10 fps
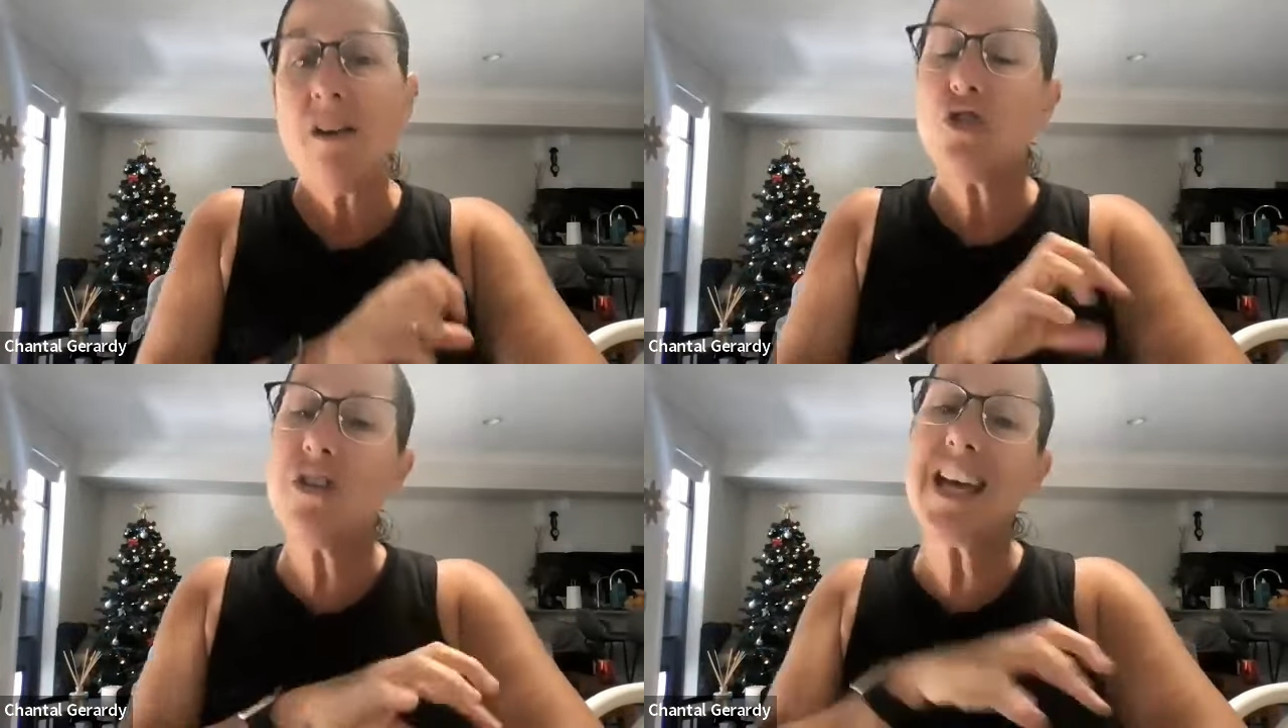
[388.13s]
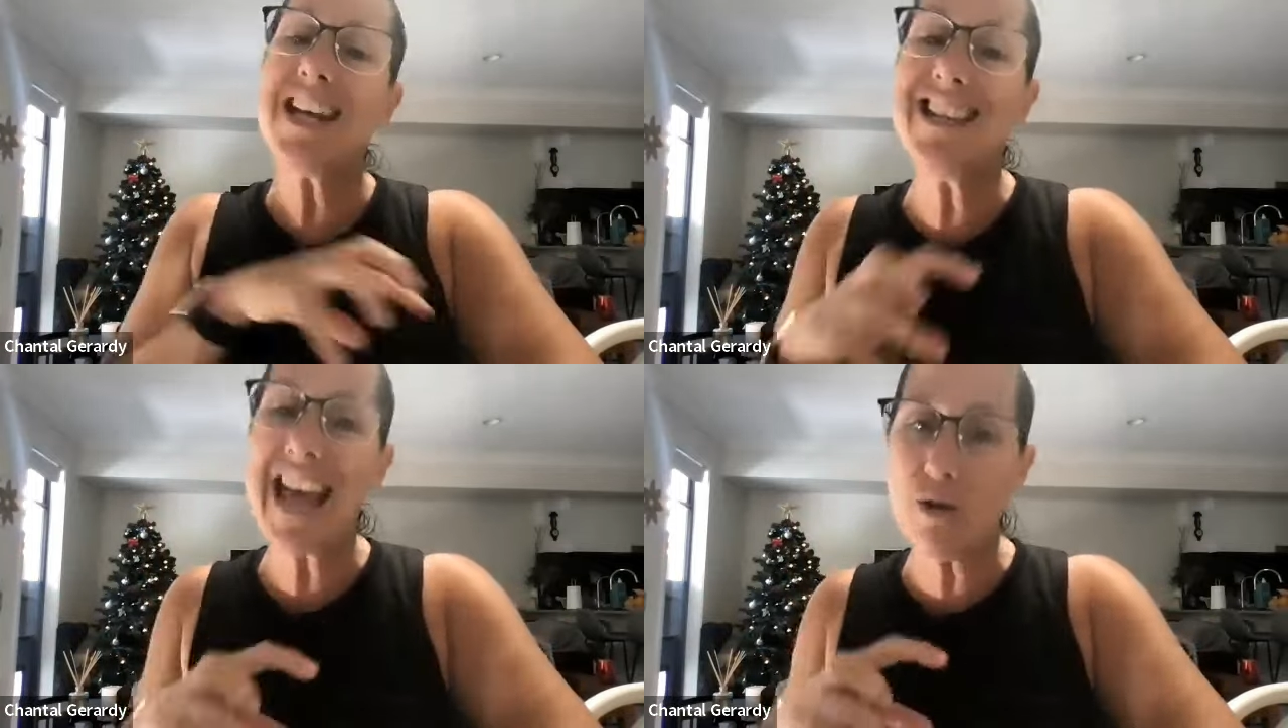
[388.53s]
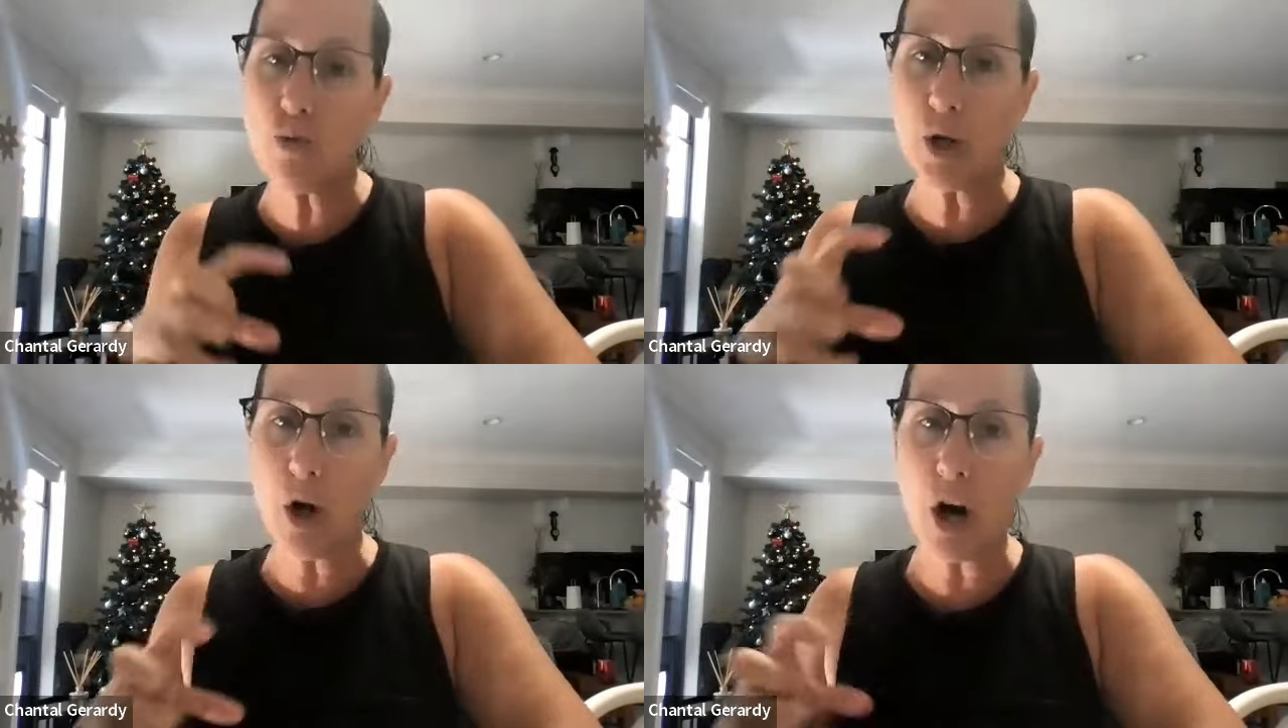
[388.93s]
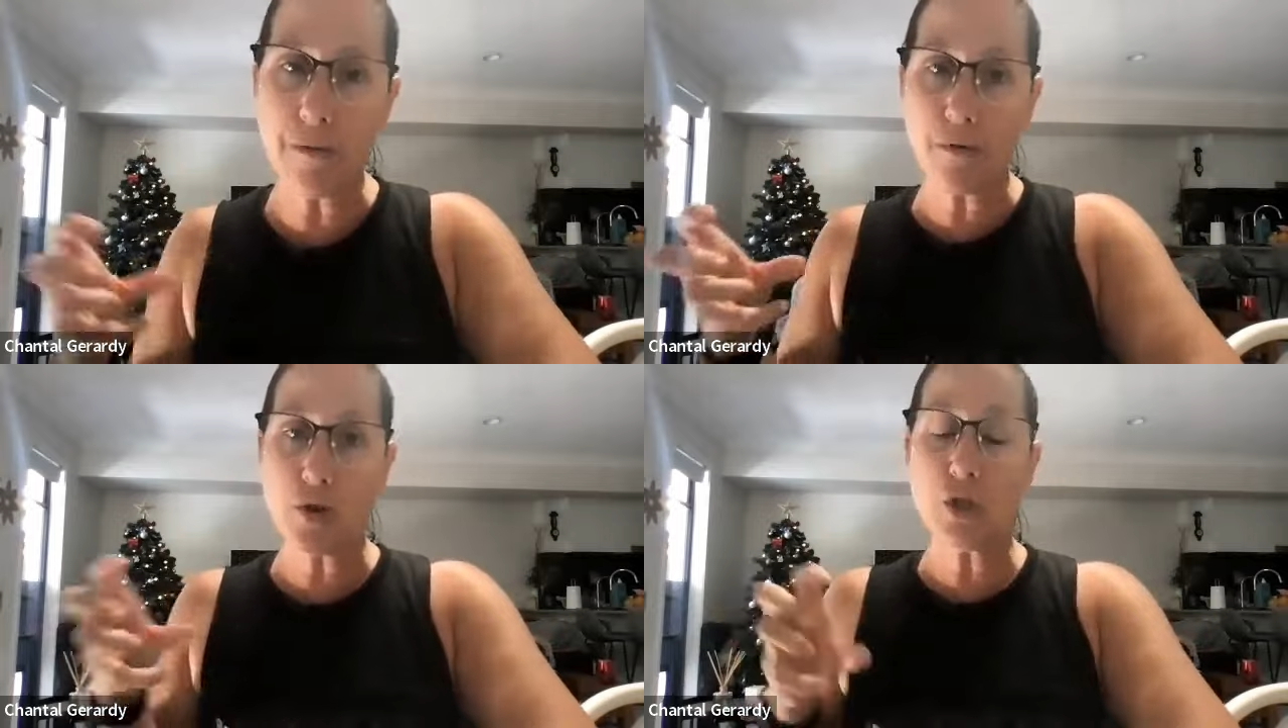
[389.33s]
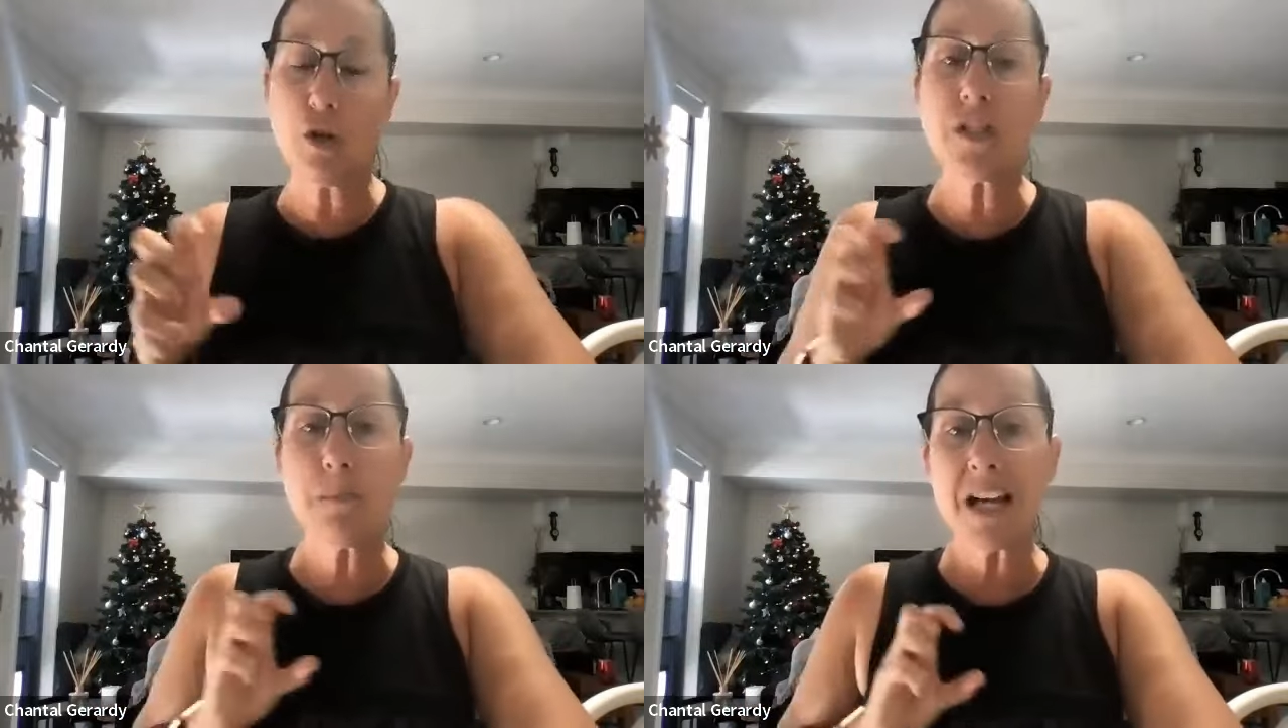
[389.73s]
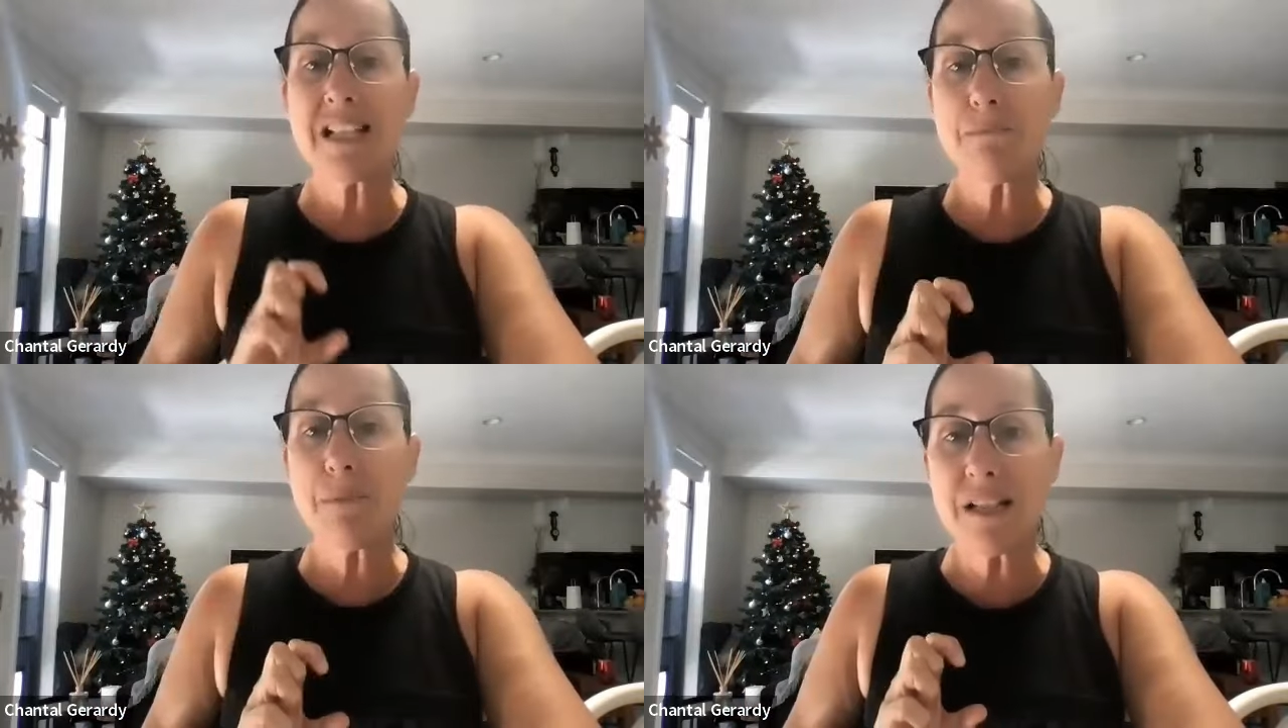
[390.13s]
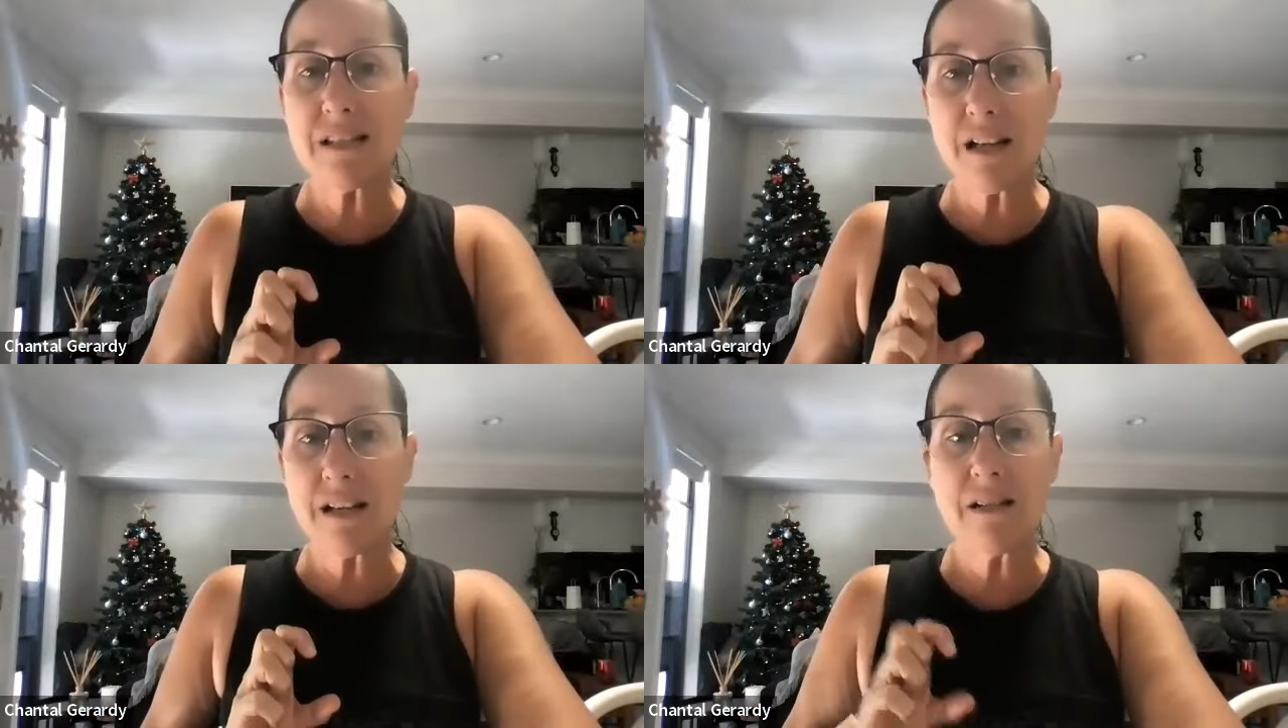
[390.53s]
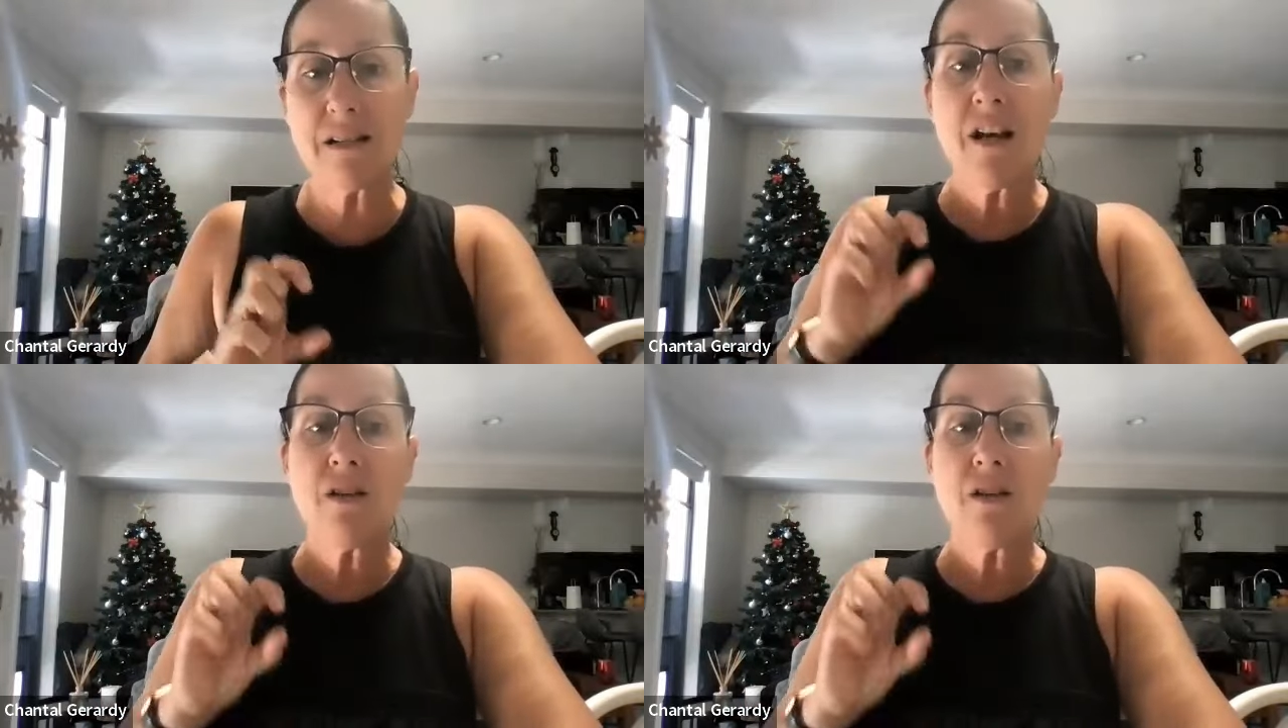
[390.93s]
So then in that regard, for a service-based business,